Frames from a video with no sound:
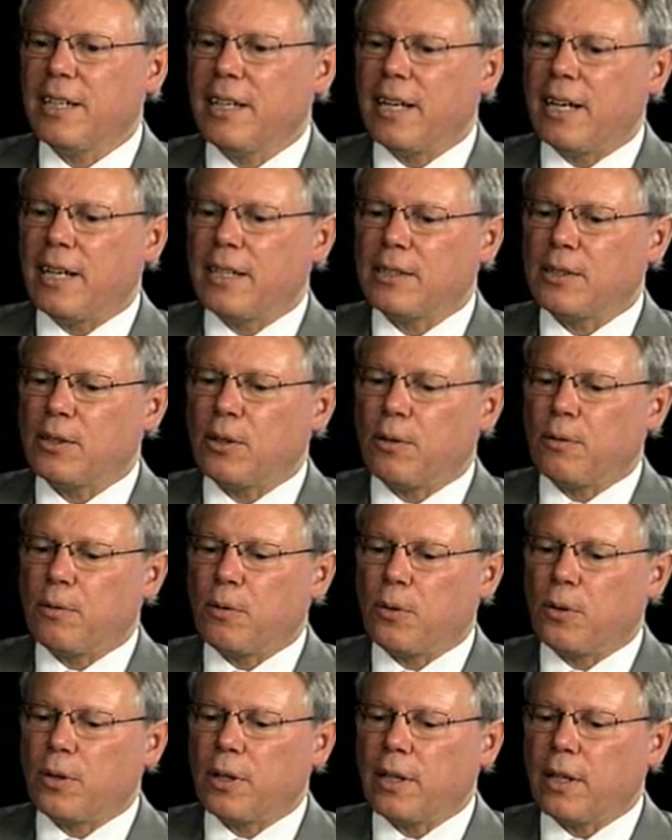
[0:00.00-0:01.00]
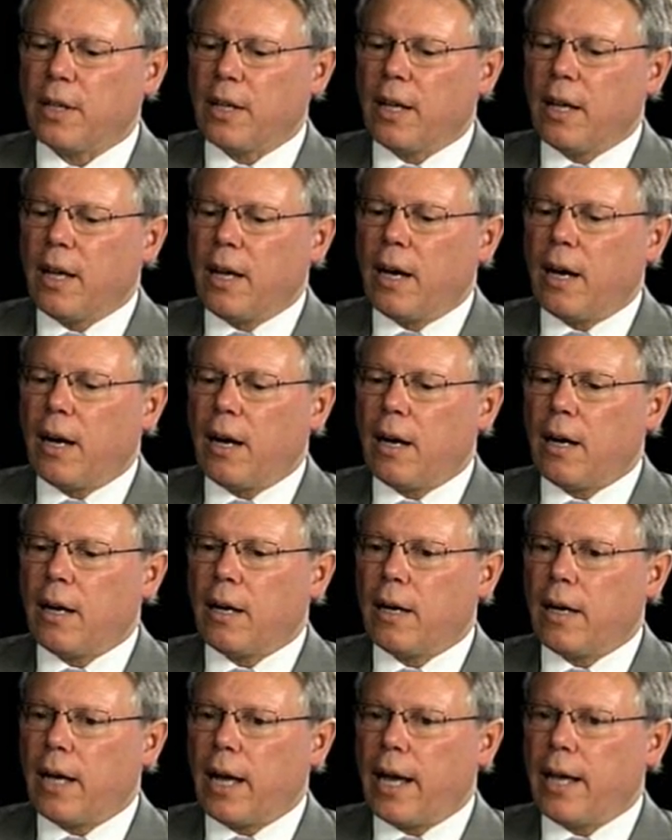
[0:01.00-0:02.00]
and so forth.
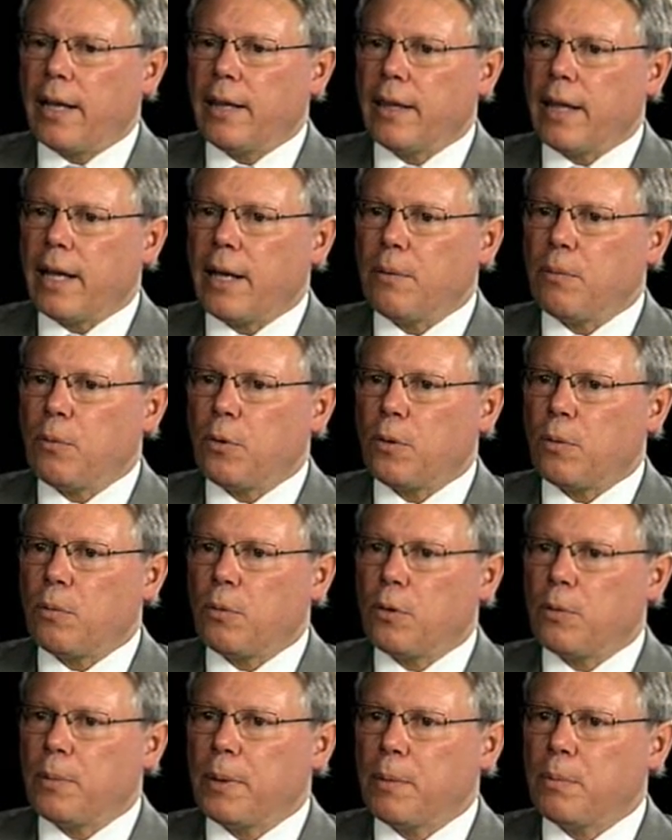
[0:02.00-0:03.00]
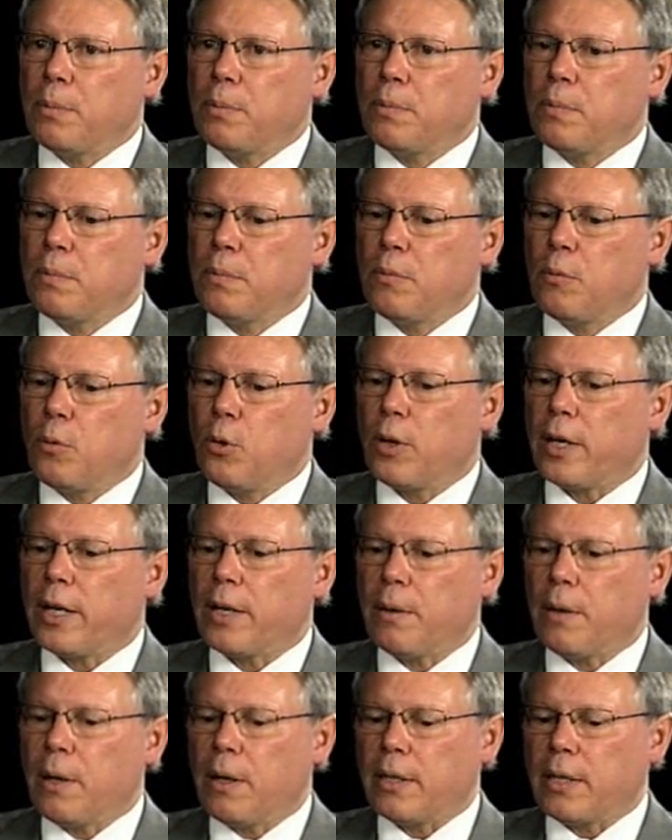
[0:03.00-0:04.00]
And then we'll be
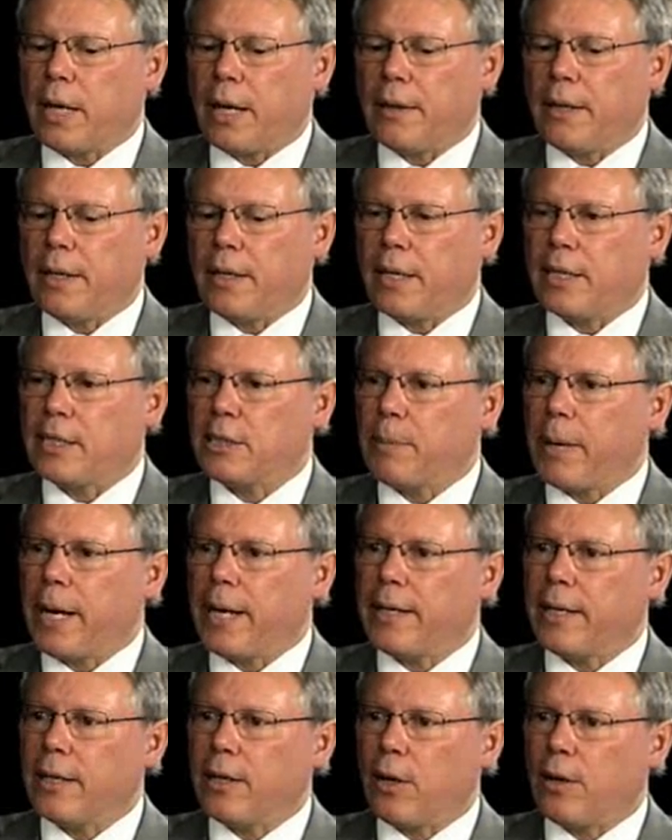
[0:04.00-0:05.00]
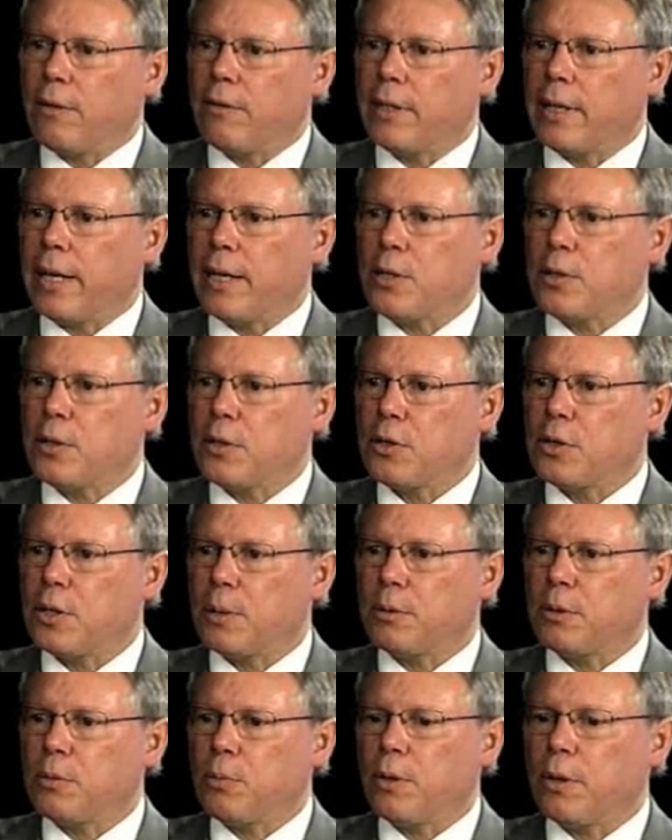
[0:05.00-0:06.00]
working, I think, expanding our
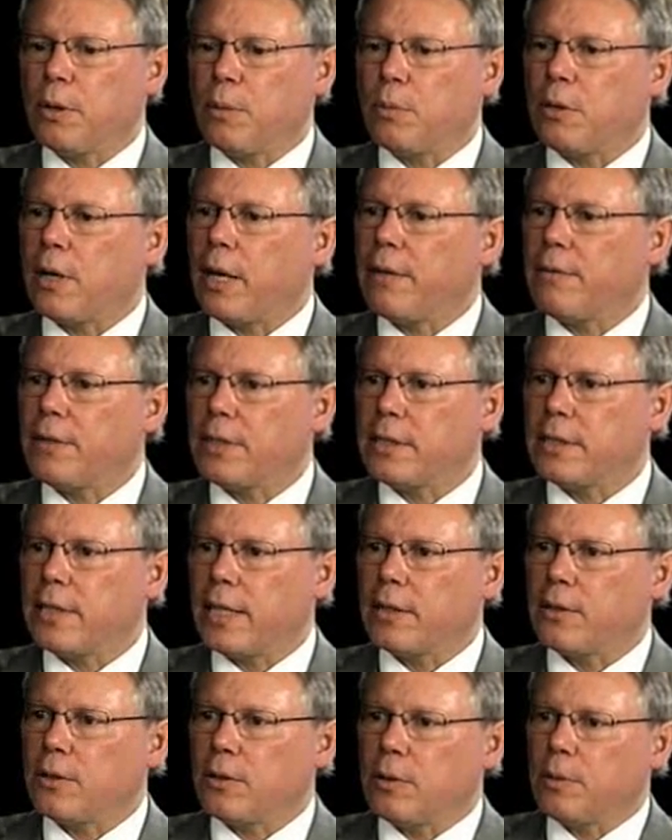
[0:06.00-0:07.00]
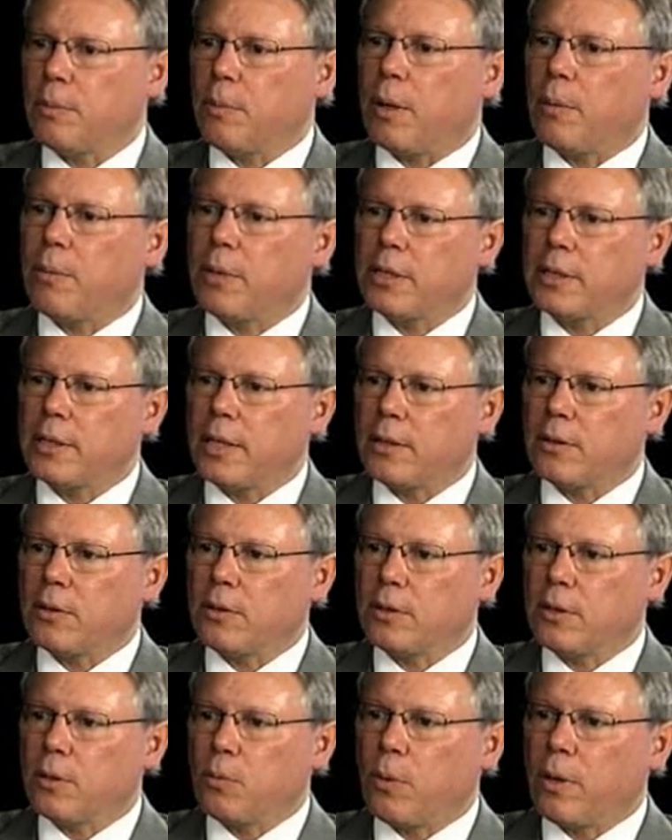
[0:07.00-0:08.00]
relationships with the private sector and public
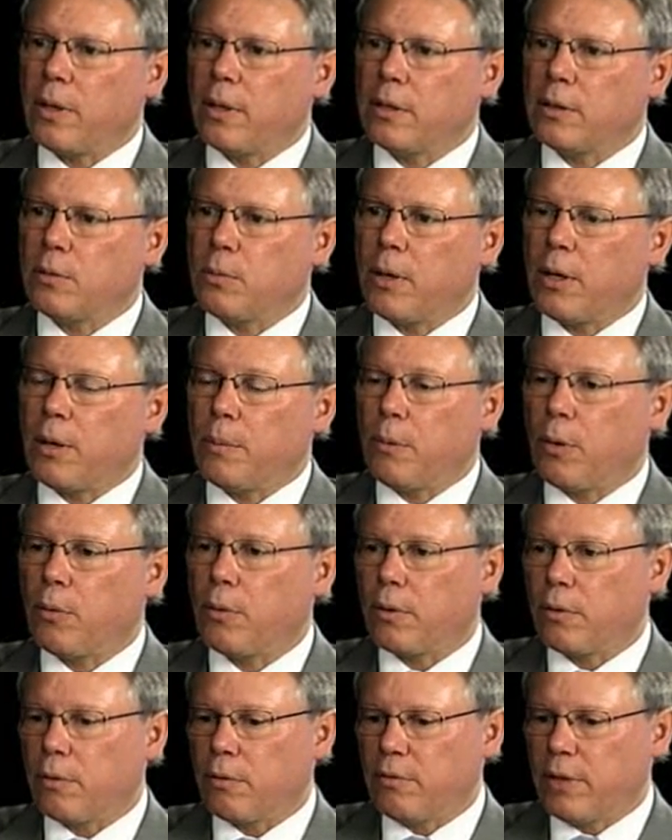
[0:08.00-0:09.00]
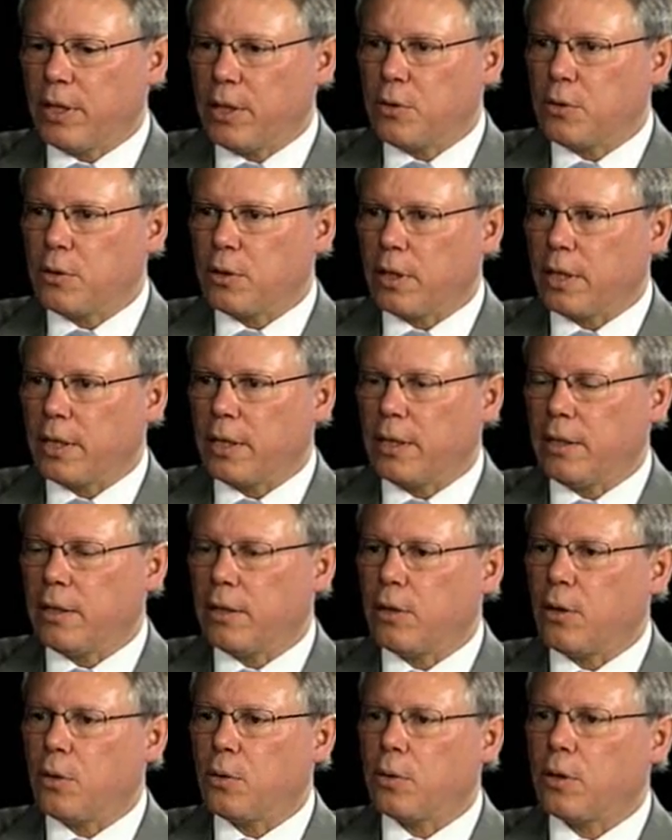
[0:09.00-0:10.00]
sectors as well, both regionally,
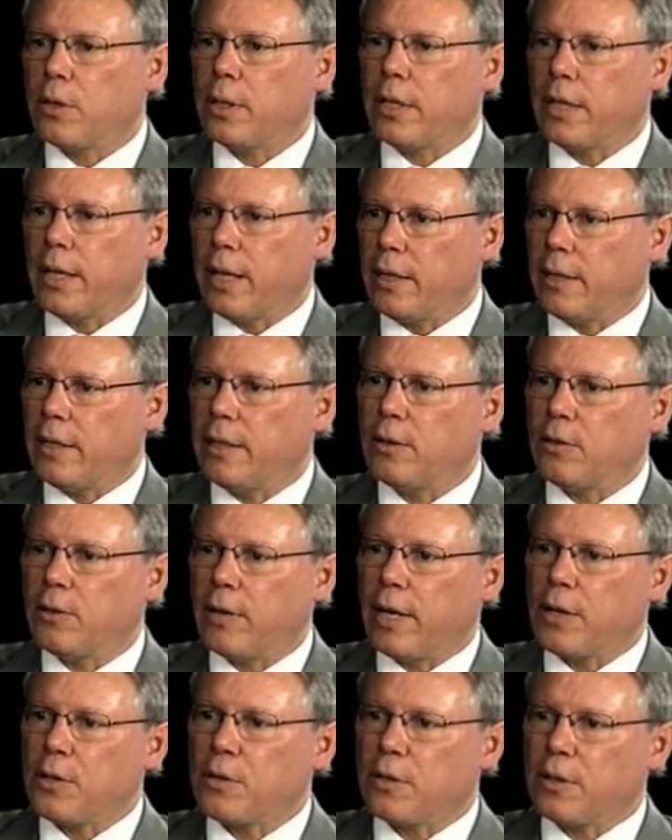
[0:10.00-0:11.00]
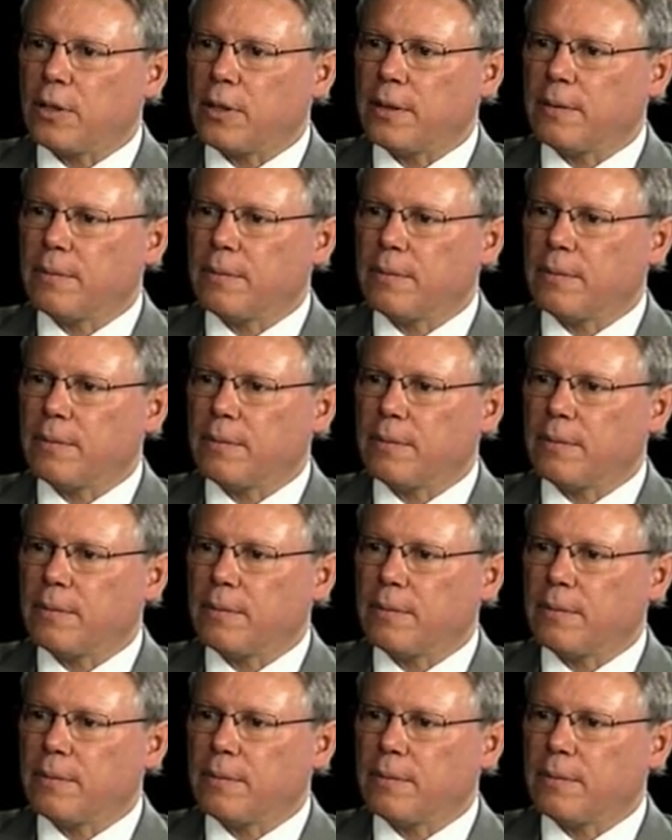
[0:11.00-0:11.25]
locally, and internationally.